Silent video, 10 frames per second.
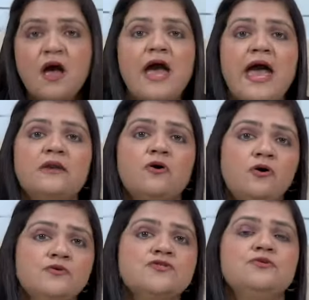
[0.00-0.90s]
and
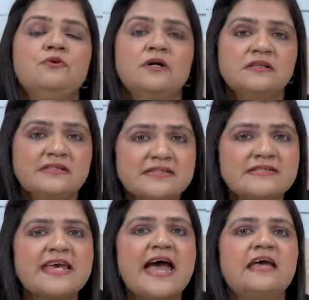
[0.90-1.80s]
also you
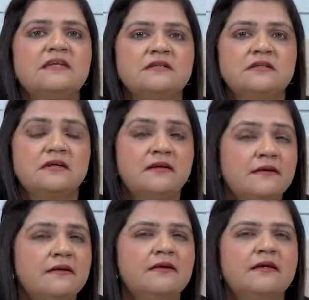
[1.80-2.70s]
understand
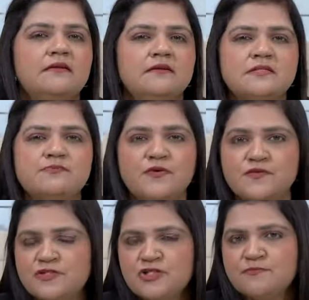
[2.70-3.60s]
clearly the
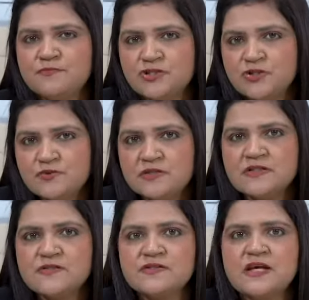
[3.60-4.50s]
sponsorship
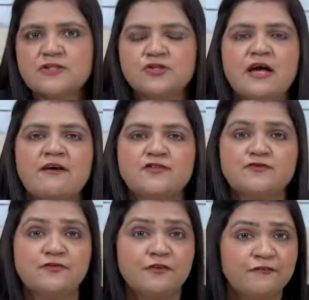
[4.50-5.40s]
duties that you have to
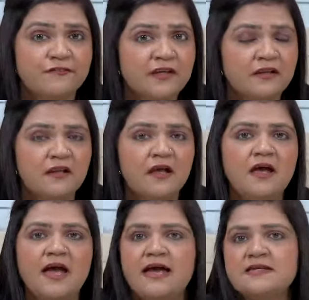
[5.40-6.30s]
fulfill
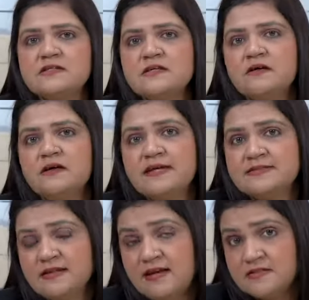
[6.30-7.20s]
as
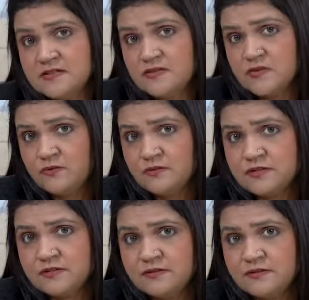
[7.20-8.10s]
a license holder.